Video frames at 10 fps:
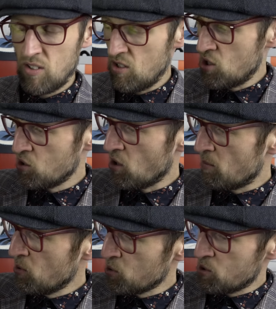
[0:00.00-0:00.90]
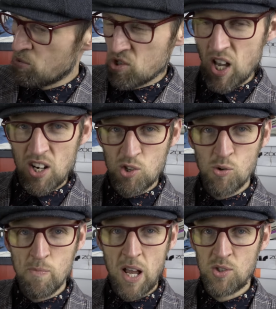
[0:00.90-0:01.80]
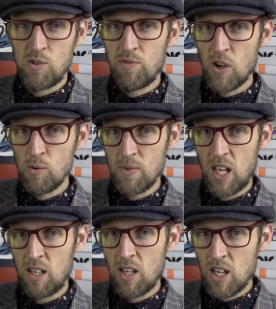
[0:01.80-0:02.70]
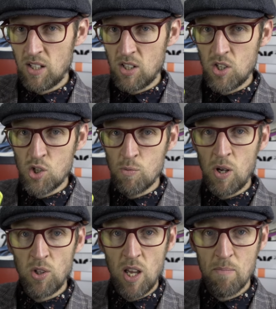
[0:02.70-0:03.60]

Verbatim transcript: You've just got a more substantial mass of foam there to distribute the